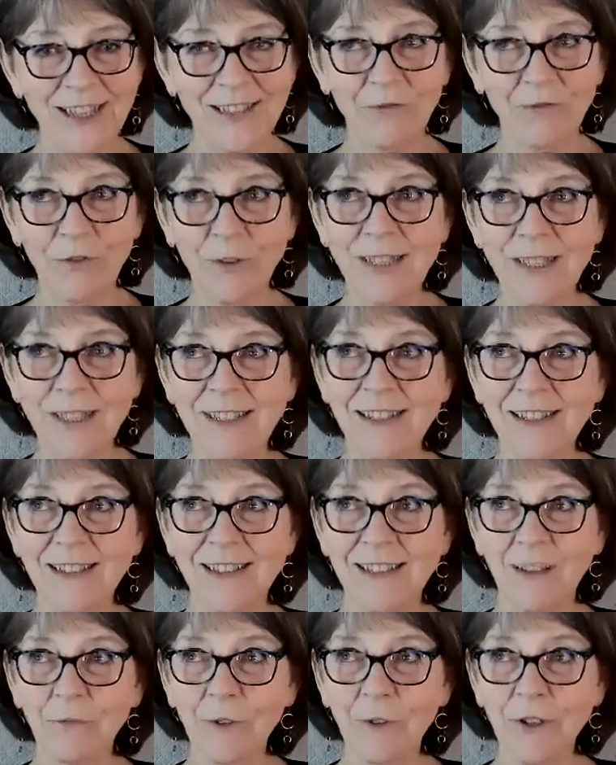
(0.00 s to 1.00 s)
For instance,
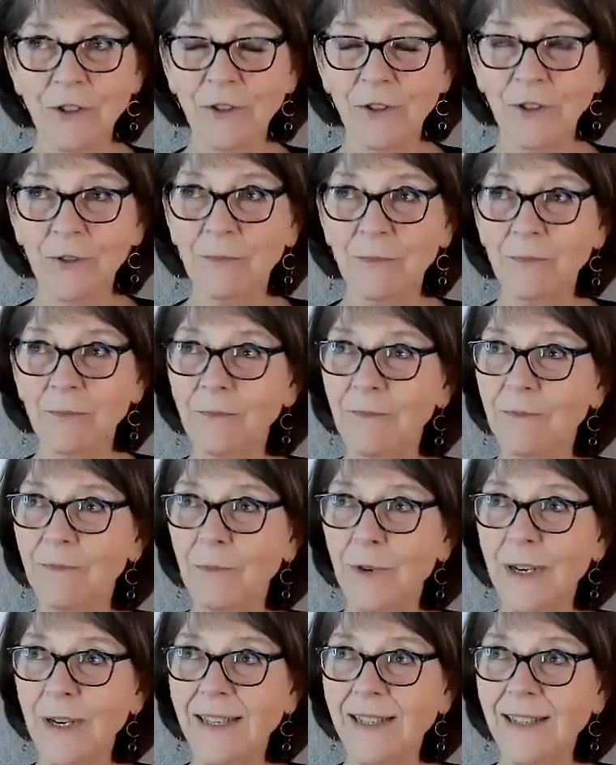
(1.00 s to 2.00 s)
in Richard
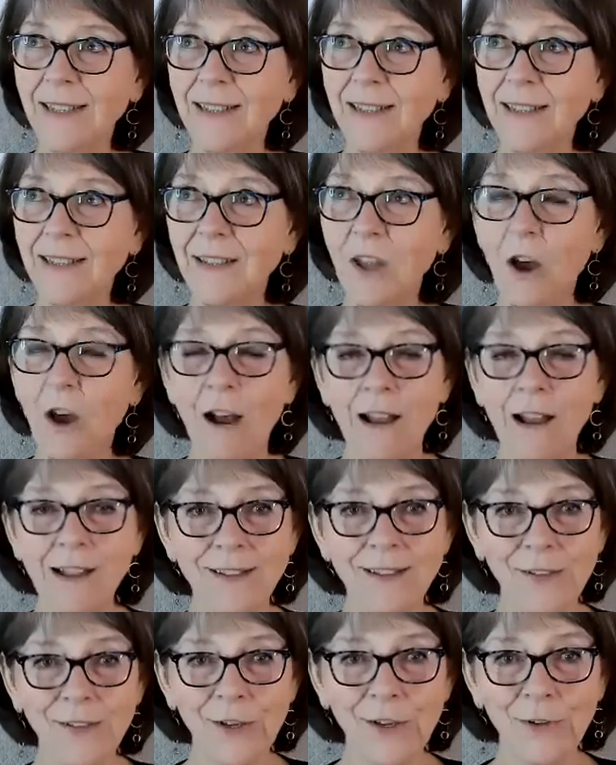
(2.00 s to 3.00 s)
Preston's The Hot
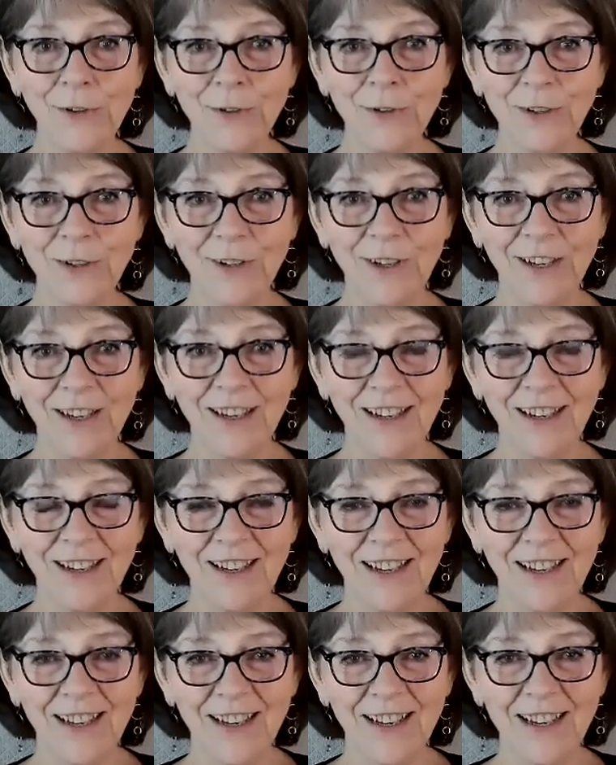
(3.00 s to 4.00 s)
Zone,
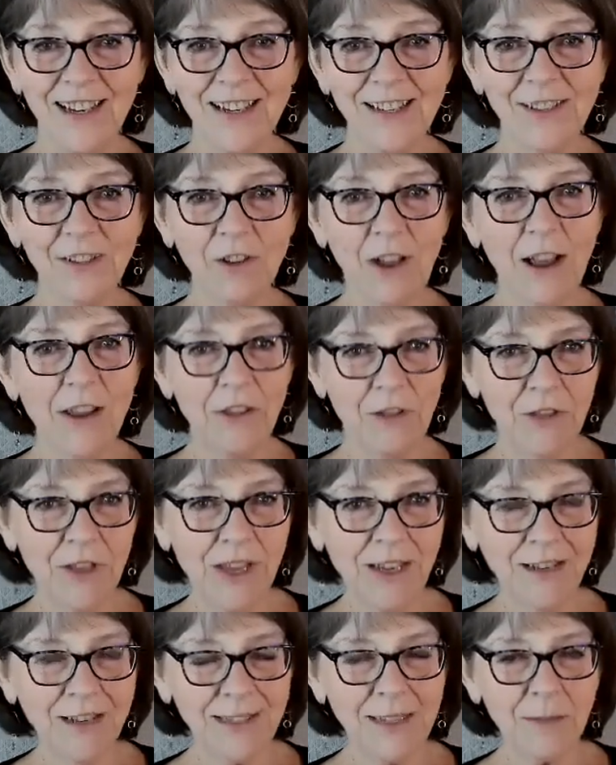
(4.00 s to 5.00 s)
he has, I
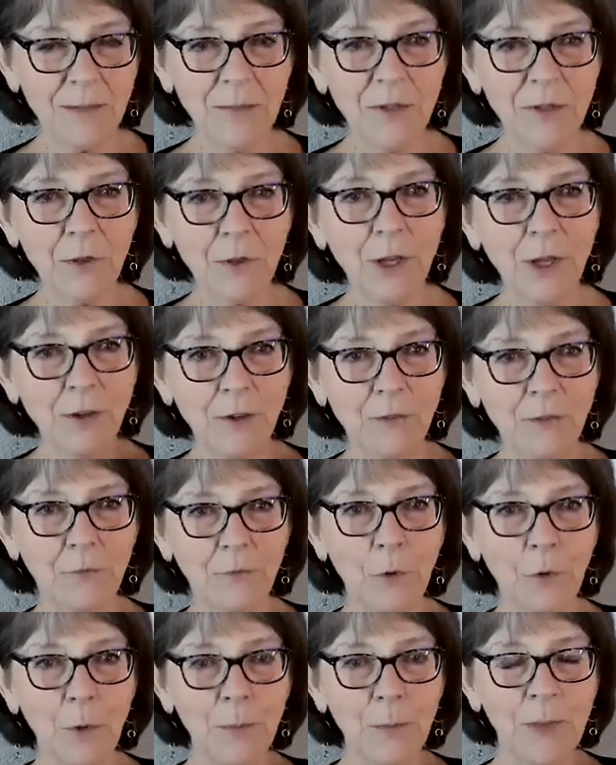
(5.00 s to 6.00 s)
think, something like a
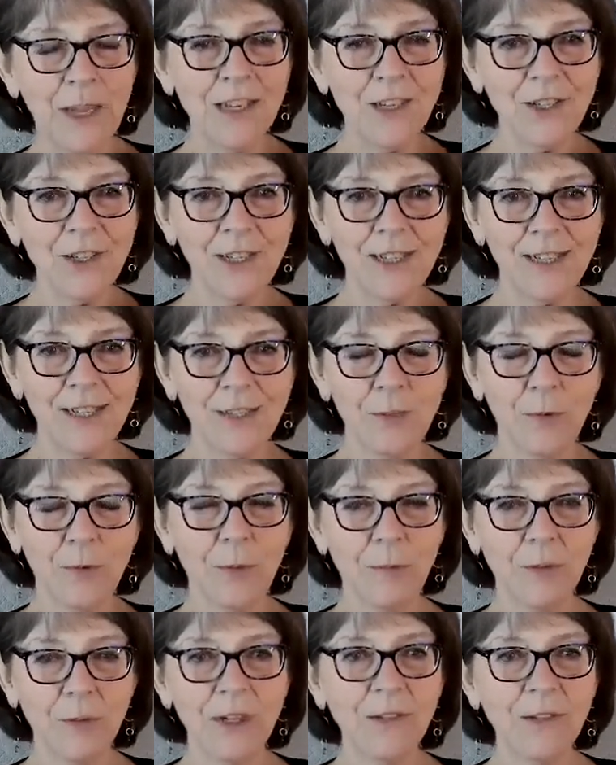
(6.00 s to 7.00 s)
4-page
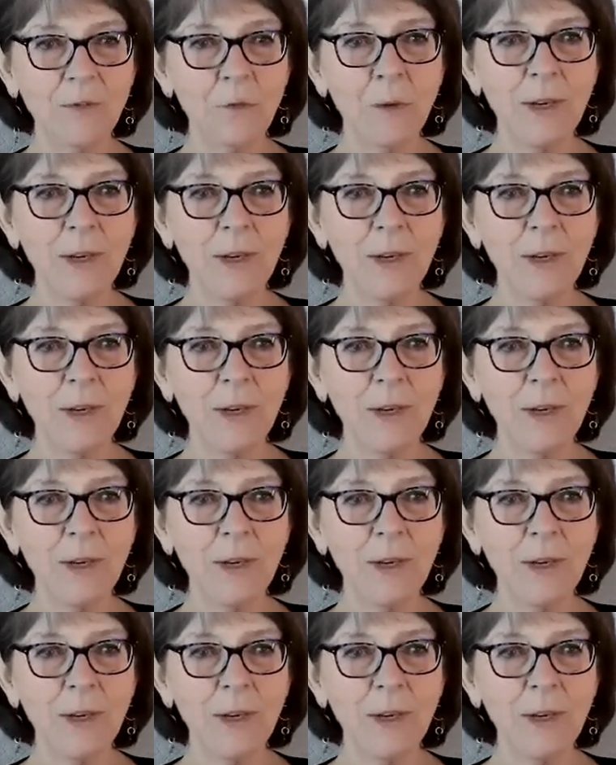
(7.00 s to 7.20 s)
description of what